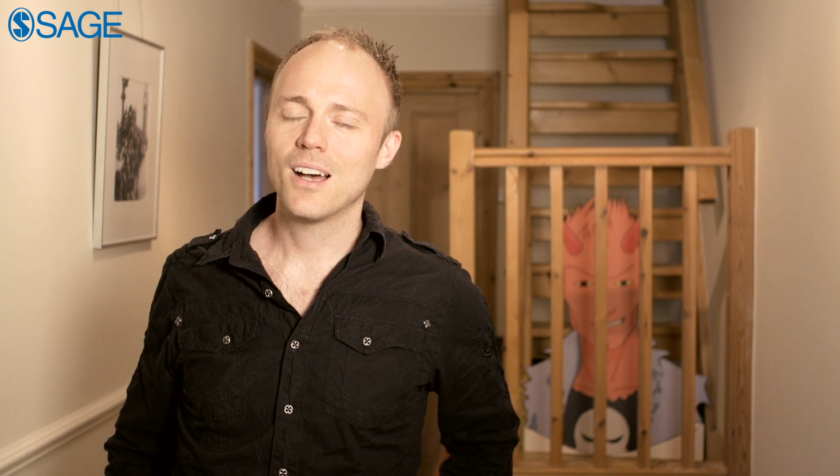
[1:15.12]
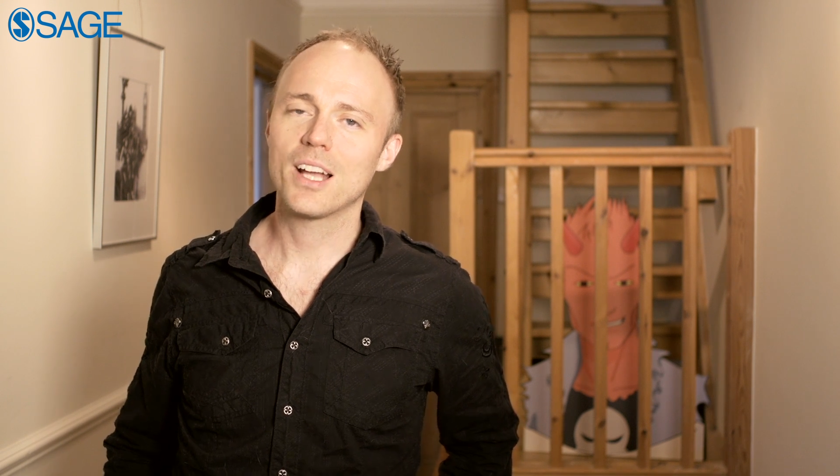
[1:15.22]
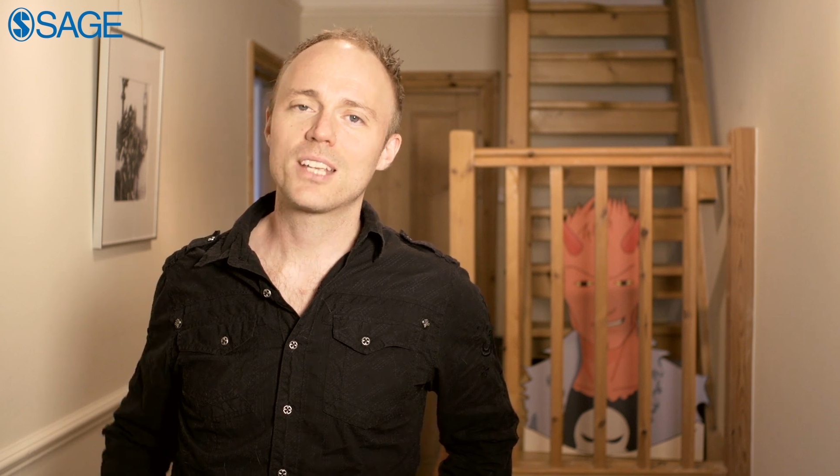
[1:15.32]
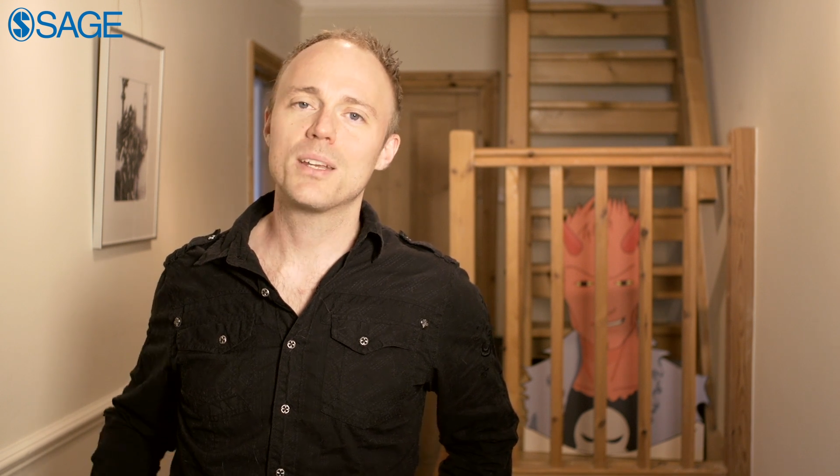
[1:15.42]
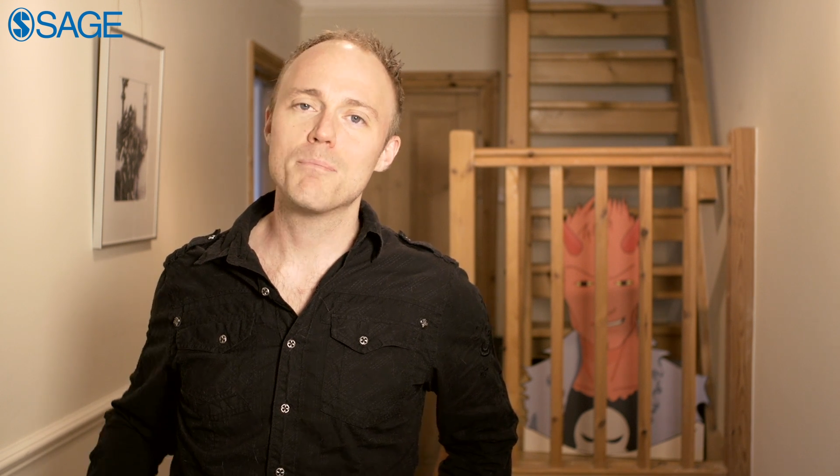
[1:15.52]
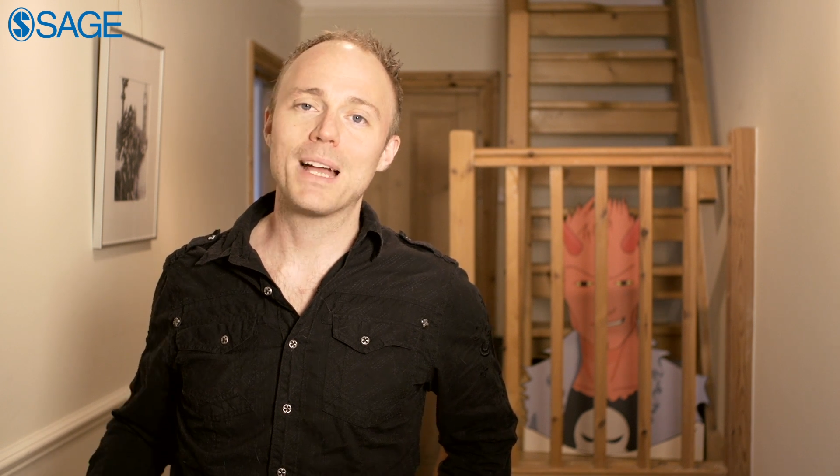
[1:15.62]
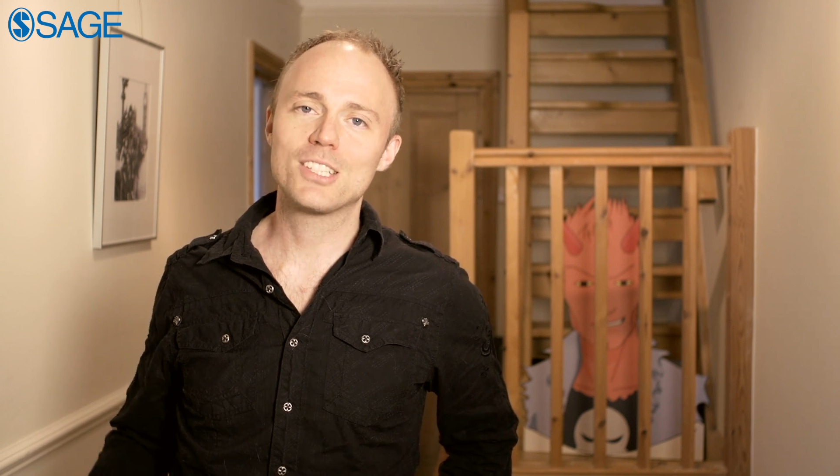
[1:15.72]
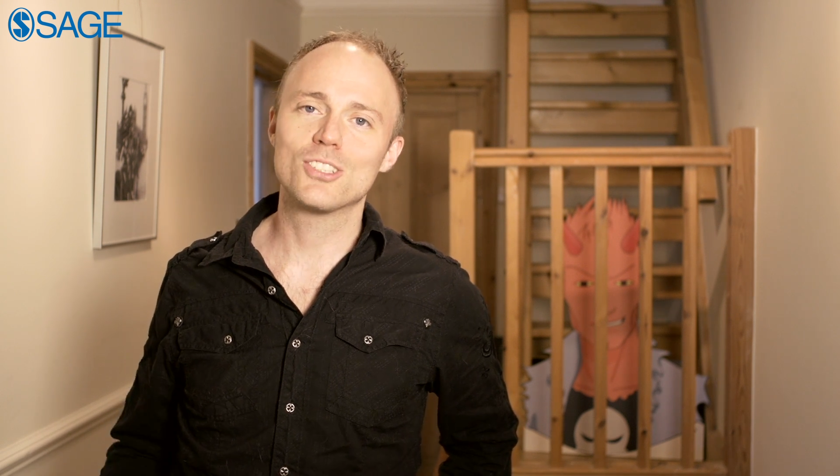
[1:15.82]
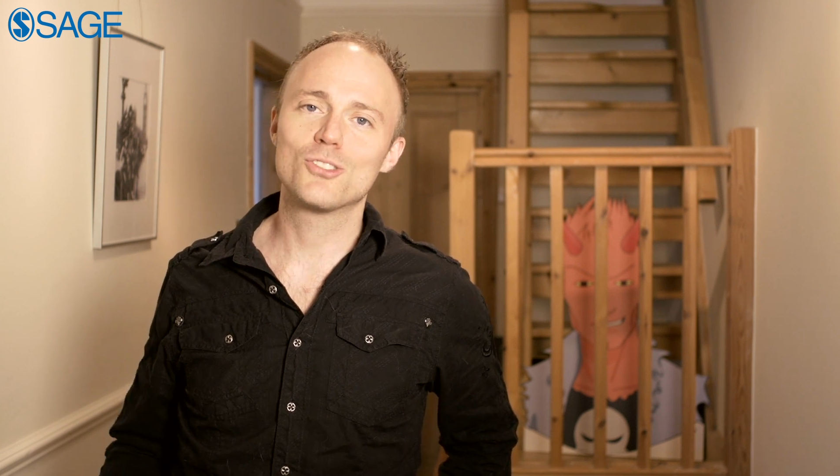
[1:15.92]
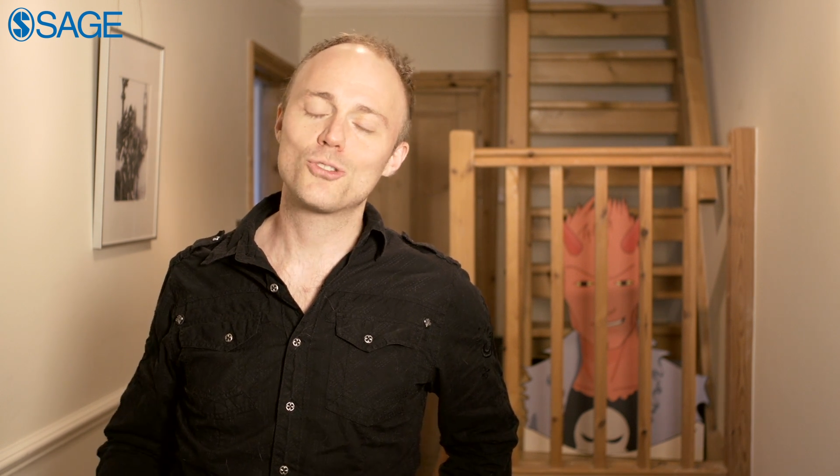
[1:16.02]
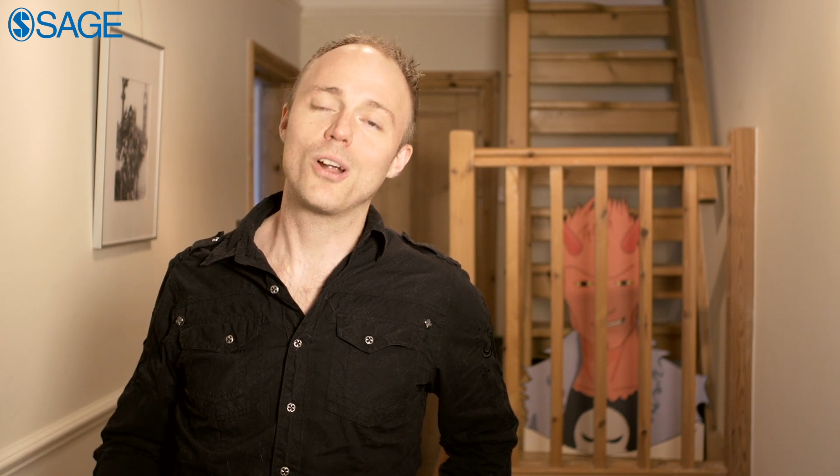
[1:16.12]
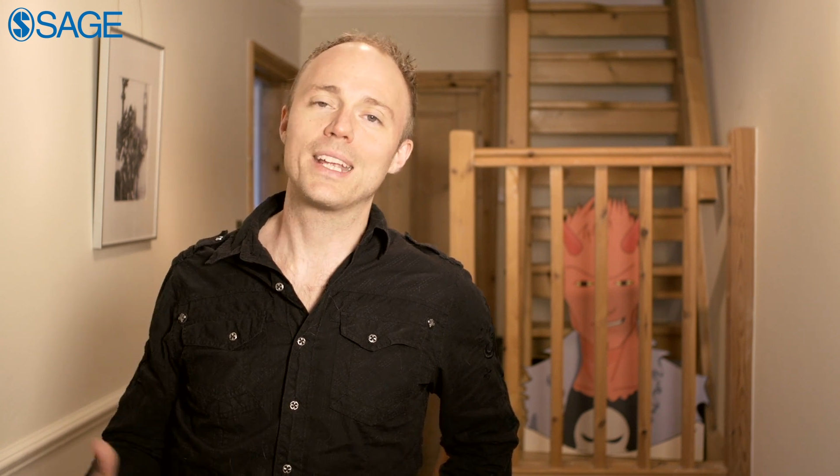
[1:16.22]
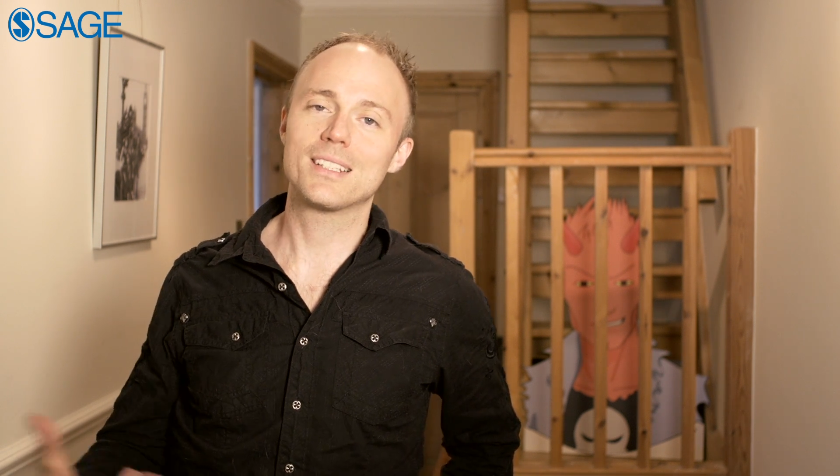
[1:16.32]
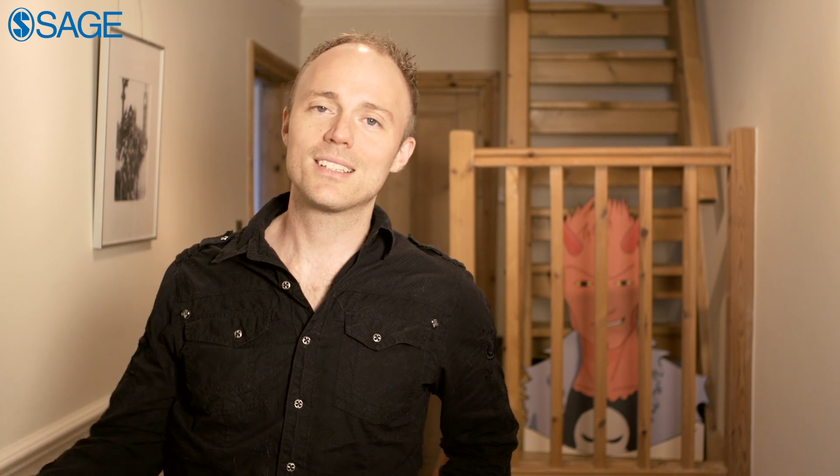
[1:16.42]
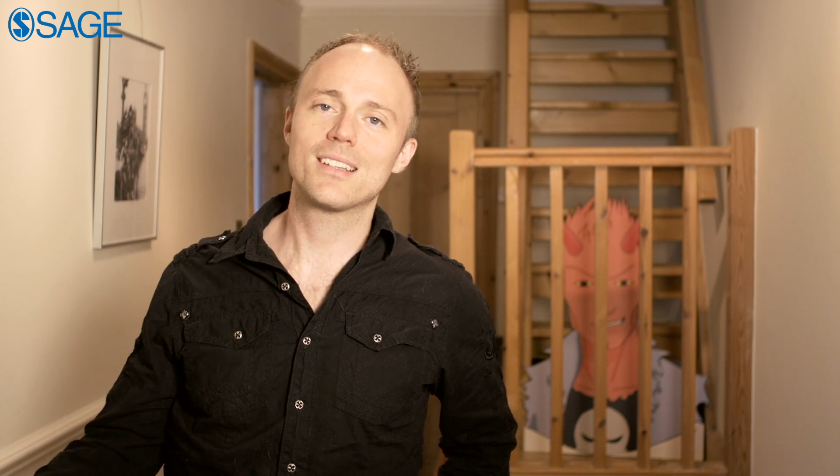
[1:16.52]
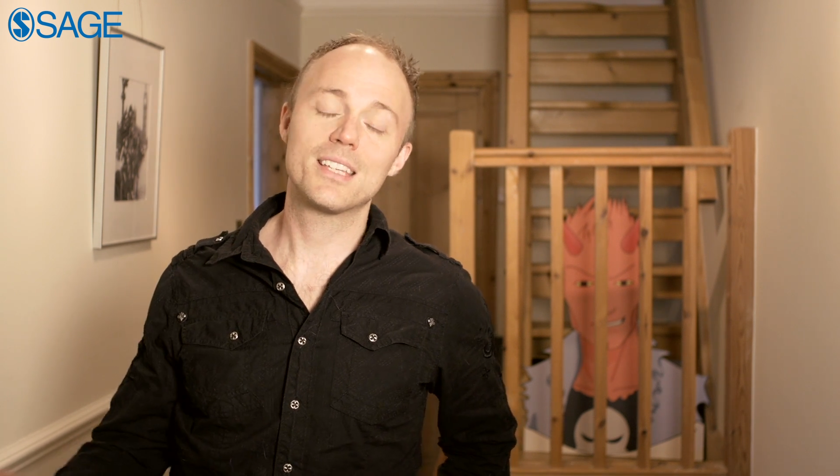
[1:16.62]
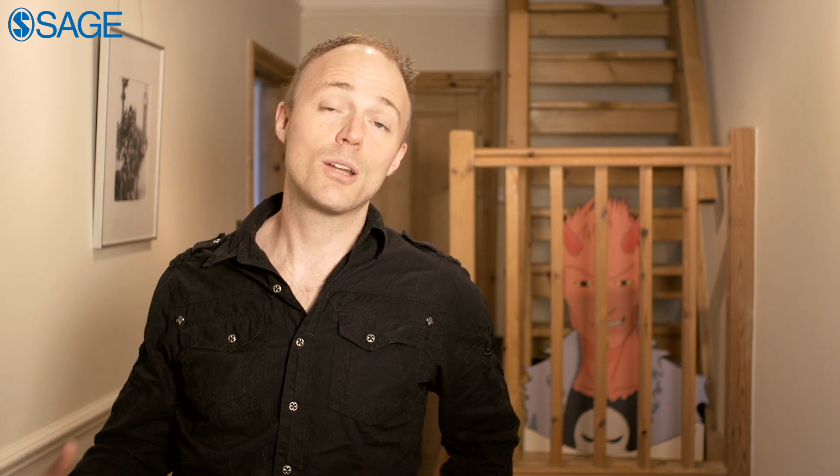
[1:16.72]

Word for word: I could imagine trying to,